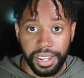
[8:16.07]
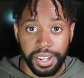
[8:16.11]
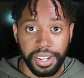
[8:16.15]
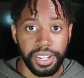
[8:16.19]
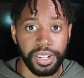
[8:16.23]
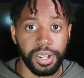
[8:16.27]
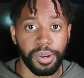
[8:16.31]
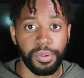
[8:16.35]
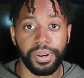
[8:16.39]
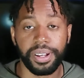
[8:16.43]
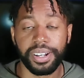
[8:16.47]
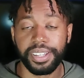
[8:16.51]

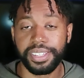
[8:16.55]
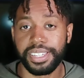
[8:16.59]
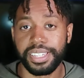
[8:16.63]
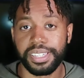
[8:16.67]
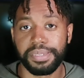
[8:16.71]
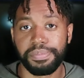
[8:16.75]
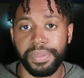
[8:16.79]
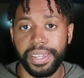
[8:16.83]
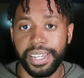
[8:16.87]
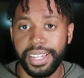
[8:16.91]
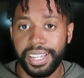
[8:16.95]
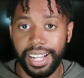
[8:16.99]
You don't want to
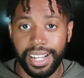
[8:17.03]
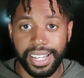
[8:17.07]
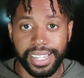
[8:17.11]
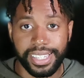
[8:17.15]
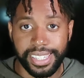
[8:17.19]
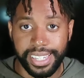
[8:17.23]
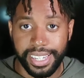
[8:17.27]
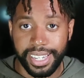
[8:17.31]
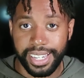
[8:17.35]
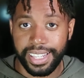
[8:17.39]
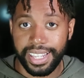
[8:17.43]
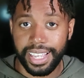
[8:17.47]
just make
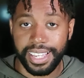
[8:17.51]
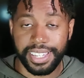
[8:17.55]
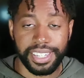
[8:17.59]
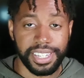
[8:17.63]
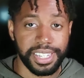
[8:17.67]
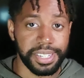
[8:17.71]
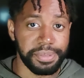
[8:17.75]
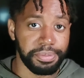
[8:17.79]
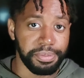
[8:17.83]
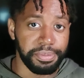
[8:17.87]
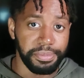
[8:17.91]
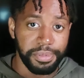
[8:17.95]
content that's
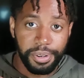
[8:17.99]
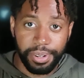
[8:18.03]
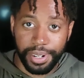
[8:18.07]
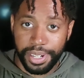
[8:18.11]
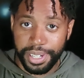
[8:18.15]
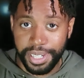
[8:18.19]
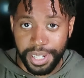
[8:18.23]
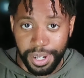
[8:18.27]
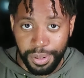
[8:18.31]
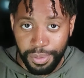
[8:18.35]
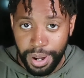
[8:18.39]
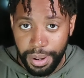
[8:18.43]
just
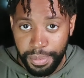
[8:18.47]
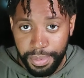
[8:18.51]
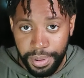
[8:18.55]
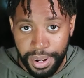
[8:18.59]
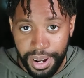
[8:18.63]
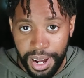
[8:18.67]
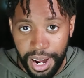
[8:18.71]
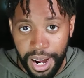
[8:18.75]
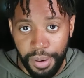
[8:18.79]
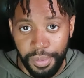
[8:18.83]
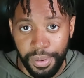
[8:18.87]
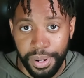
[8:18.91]
promoting your
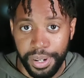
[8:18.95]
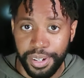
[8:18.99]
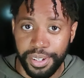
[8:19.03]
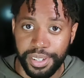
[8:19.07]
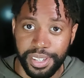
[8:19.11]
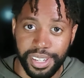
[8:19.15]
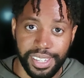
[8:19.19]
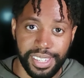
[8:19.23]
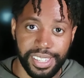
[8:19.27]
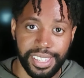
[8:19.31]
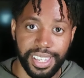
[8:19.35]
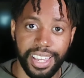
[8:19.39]
webinar where you're
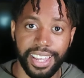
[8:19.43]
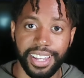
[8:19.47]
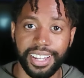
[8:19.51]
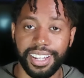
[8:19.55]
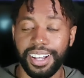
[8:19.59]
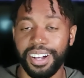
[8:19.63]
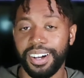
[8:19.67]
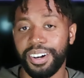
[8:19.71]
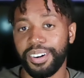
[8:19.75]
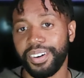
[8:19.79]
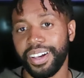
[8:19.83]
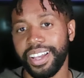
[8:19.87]
just
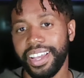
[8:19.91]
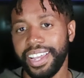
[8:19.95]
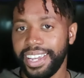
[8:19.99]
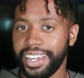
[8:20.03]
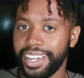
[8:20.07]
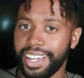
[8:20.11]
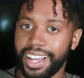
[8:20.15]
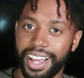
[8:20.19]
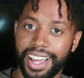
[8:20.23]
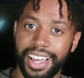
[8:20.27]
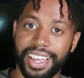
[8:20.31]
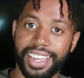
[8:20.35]
like, oh, hey
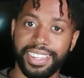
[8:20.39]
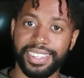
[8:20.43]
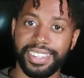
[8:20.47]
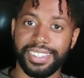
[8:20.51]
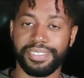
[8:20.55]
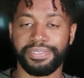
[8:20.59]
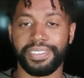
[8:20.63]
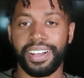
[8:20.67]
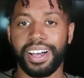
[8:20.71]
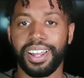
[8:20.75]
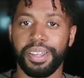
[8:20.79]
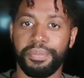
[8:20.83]
guys,
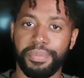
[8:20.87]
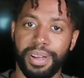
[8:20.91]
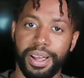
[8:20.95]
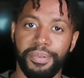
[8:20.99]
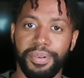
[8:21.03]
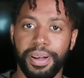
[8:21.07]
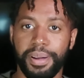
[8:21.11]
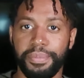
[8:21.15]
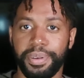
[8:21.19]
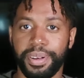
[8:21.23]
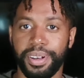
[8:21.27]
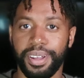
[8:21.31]
follow my
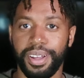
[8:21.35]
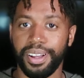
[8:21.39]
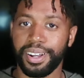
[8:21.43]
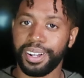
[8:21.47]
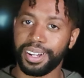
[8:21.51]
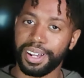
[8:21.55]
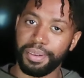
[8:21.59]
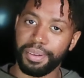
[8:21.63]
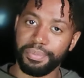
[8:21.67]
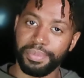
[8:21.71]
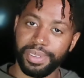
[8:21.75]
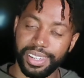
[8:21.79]
webinar,
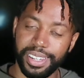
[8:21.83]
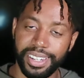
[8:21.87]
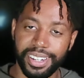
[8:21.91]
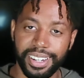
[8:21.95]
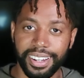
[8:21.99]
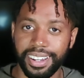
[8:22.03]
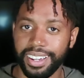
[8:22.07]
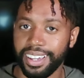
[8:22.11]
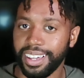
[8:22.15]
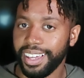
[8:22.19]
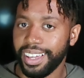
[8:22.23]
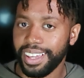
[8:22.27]
come
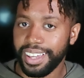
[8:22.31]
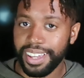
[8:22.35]
here.